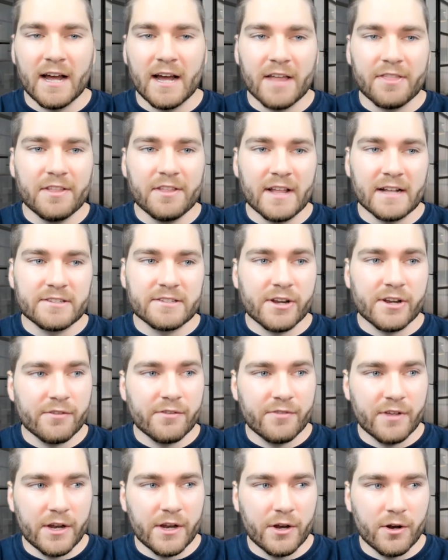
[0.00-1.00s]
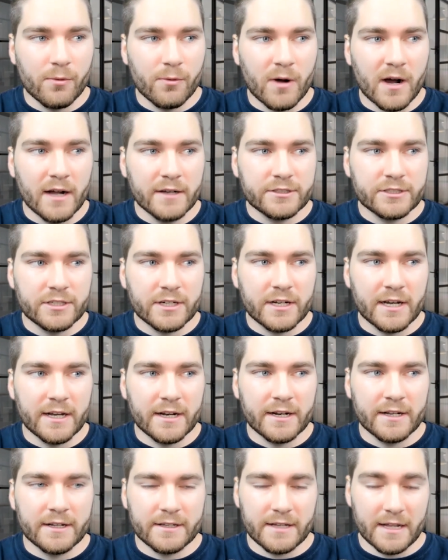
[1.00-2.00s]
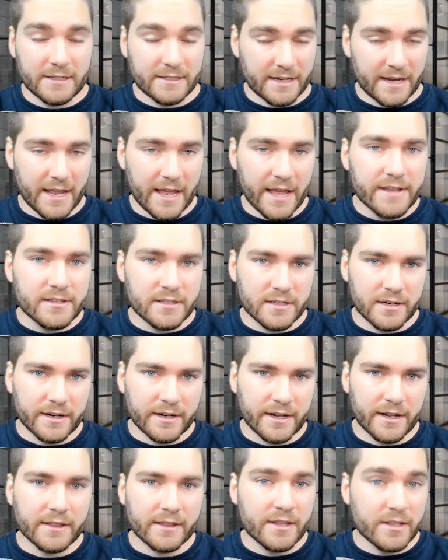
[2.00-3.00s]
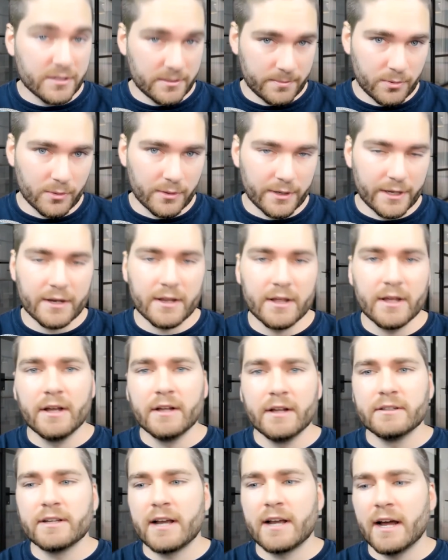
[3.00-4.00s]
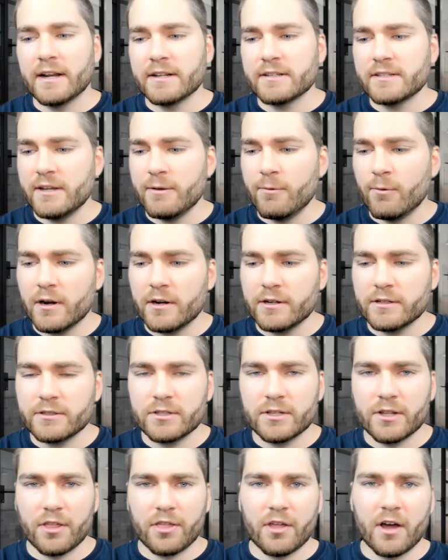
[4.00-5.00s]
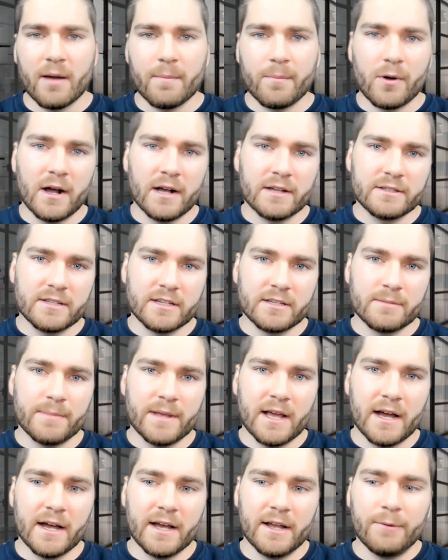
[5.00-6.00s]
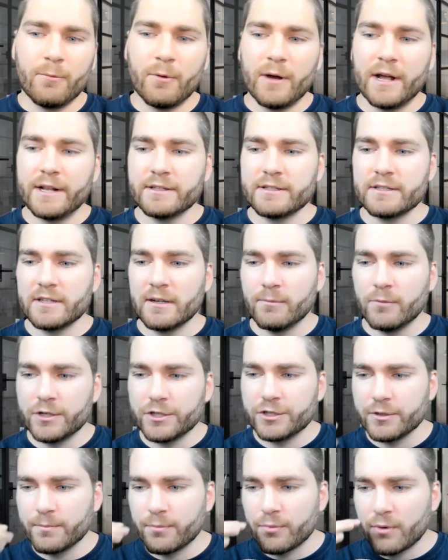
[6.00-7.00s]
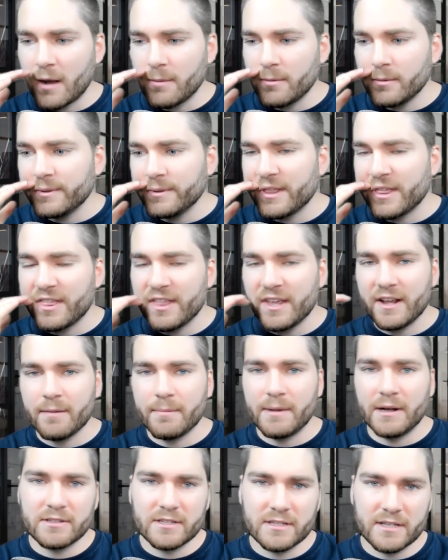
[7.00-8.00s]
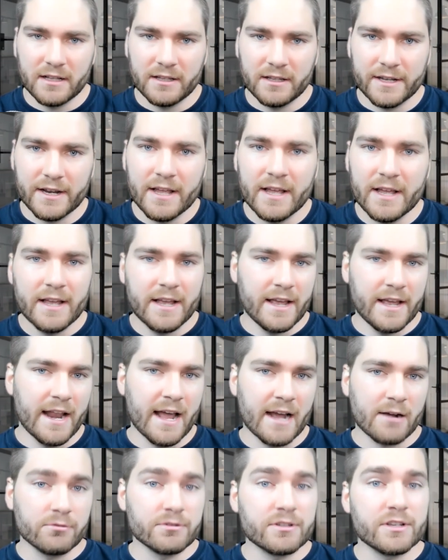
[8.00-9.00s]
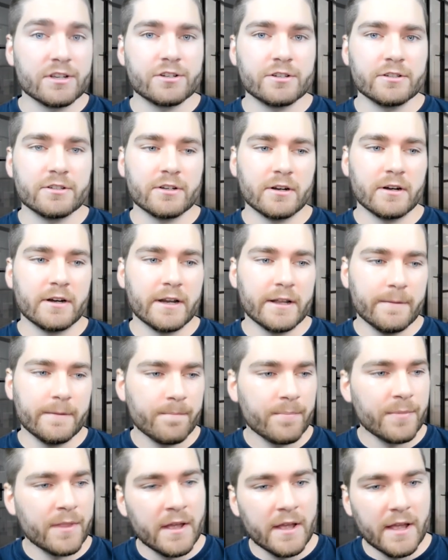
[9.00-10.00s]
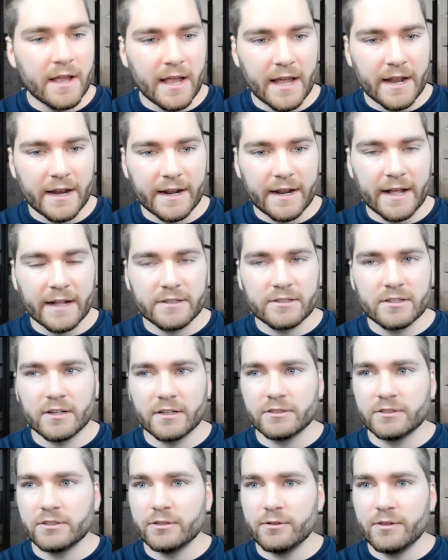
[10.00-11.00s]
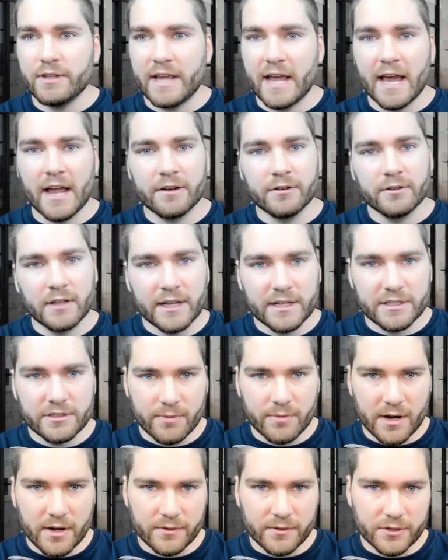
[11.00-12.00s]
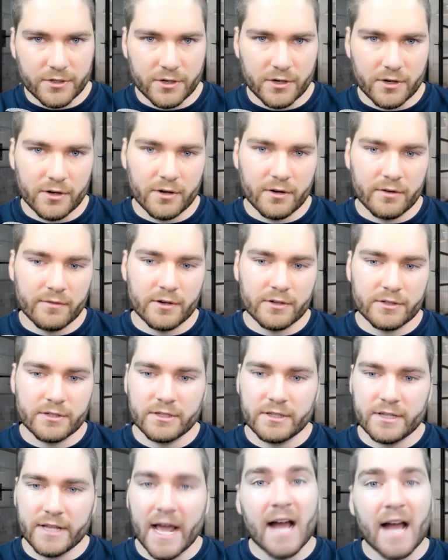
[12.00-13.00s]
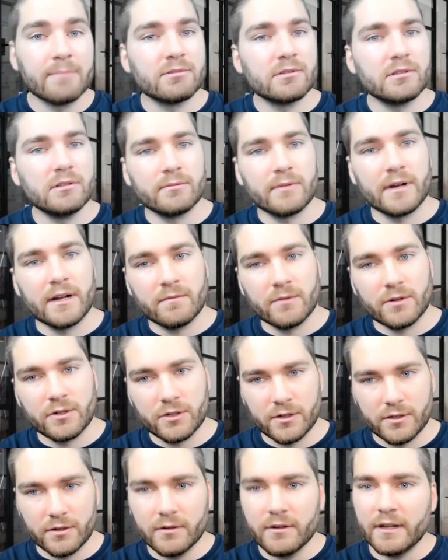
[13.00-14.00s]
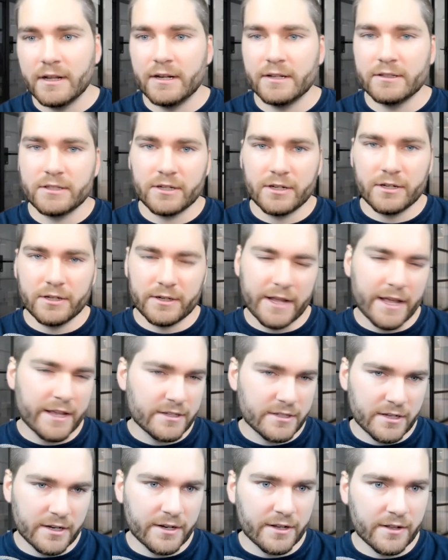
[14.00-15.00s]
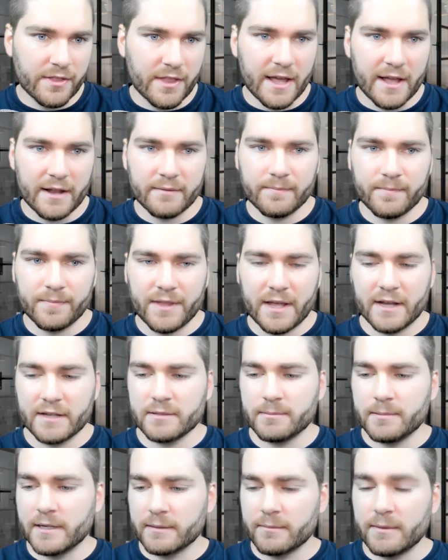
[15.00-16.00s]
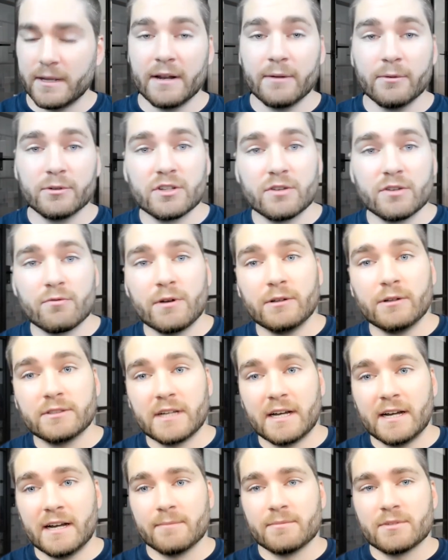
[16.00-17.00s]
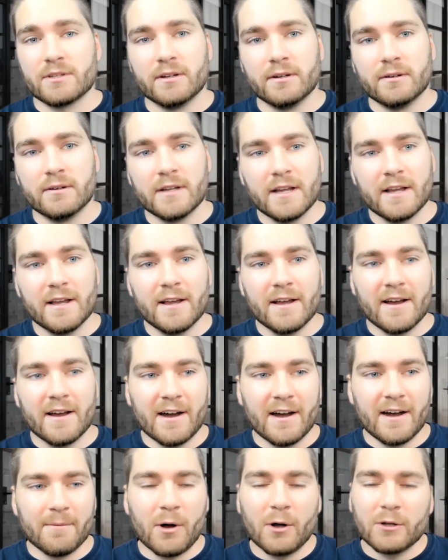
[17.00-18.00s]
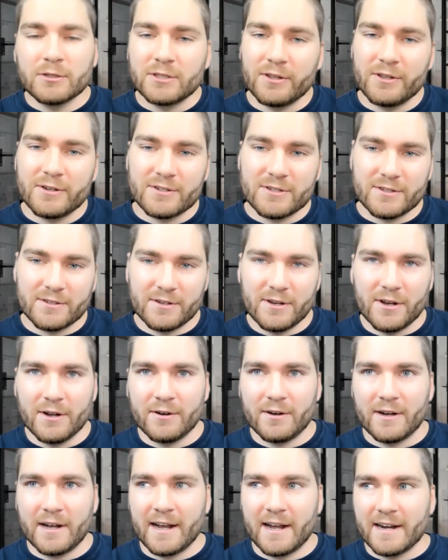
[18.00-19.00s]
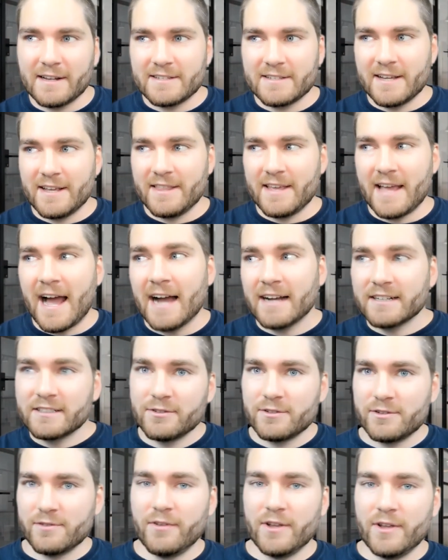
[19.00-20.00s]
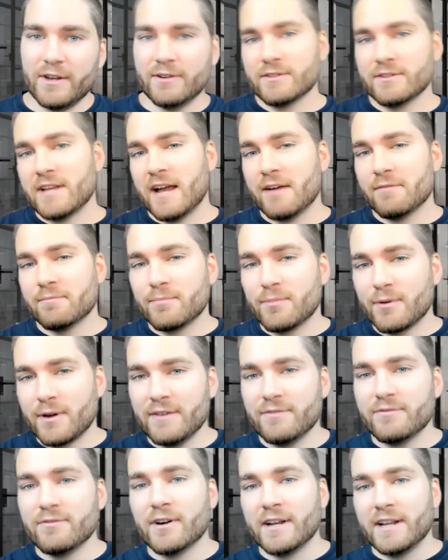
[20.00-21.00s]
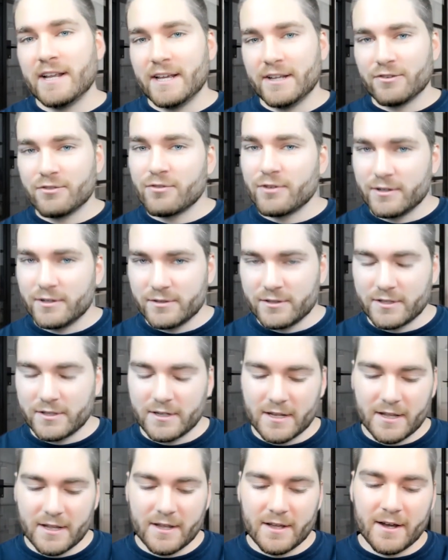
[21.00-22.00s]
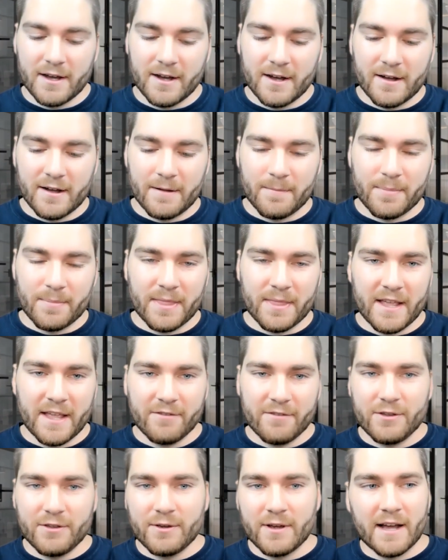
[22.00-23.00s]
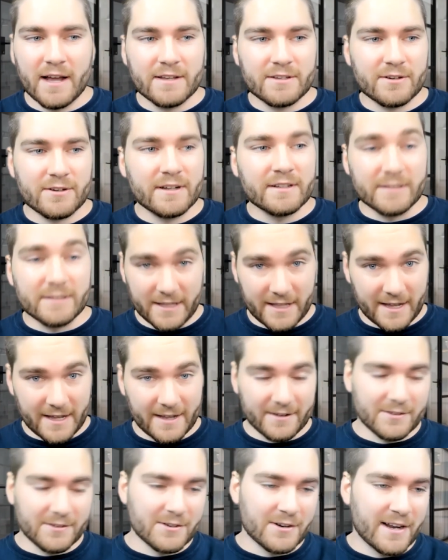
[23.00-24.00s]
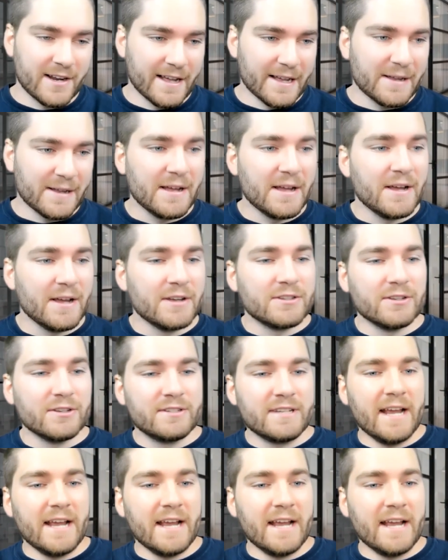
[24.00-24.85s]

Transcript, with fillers: I think that's a good video to watch to kind of as a case study at this point to kind of see what is the thought process behind when someone should probably think about selling an acquisition target, and it gets onto the annualized rate of return versus the absolute rate of return, and it's a good case study on that aspect and it was in real time so um, also there's you know i gotta say the activision videos have pretty funny intros um, if you guys are into that okay so